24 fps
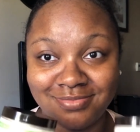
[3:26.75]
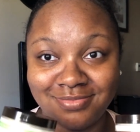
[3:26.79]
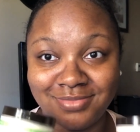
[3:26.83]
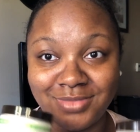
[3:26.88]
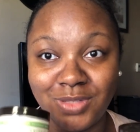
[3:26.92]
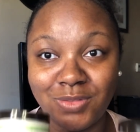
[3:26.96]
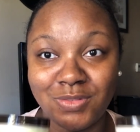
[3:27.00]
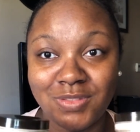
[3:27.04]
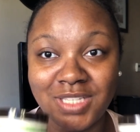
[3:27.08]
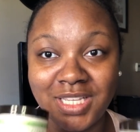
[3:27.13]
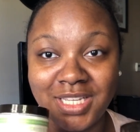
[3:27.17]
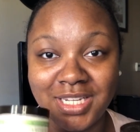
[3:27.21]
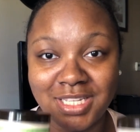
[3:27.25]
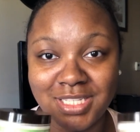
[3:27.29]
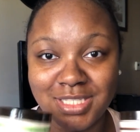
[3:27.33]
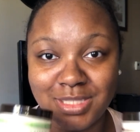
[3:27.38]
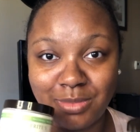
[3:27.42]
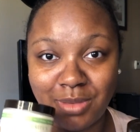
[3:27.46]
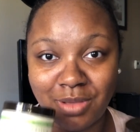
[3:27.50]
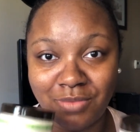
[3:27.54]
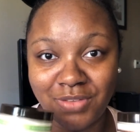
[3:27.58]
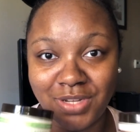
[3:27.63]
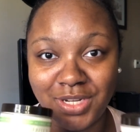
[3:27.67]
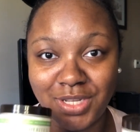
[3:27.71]
You've seen these in
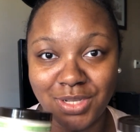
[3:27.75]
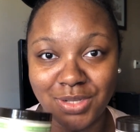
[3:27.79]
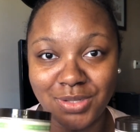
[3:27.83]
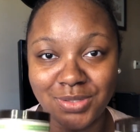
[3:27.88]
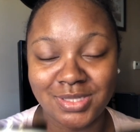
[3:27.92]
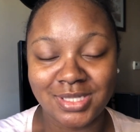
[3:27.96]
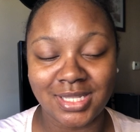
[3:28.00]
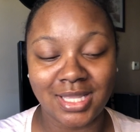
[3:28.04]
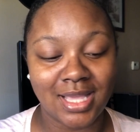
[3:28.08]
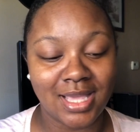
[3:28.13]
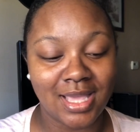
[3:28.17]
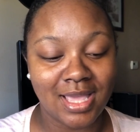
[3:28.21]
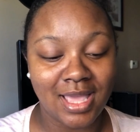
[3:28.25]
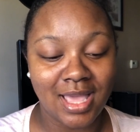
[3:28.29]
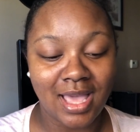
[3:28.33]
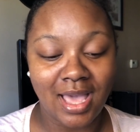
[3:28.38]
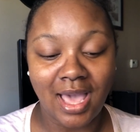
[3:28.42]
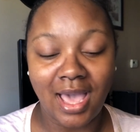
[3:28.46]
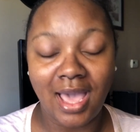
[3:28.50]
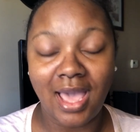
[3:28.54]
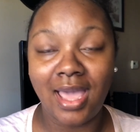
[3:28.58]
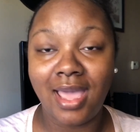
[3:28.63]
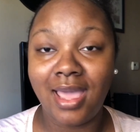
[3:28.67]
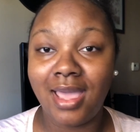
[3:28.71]
my videos.
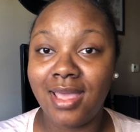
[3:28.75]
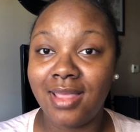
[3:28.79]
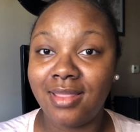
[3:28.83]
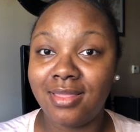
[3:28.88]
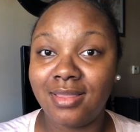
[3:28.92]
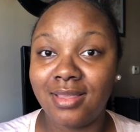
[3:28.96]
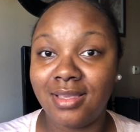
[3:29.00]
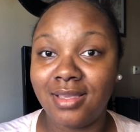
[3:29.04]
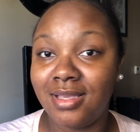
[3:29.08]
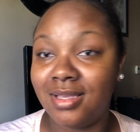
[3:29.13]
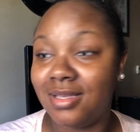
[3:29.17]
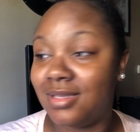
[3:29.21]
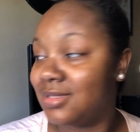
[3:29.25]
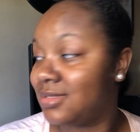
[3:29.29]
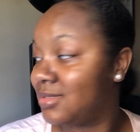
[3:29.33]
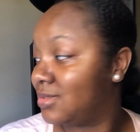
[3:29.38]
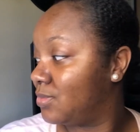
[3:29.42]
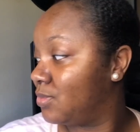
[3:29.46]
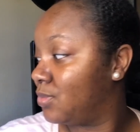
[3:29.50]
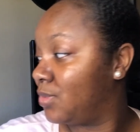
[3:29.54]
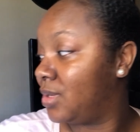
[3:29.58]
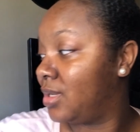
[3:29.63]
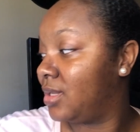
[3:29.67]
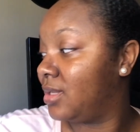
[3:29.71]
I add these
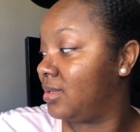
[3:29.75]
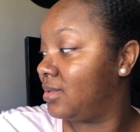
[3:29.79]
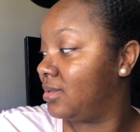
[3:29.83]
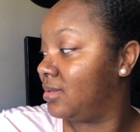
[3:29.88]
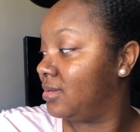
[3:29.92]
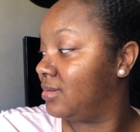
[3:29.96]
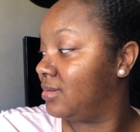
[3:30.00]
when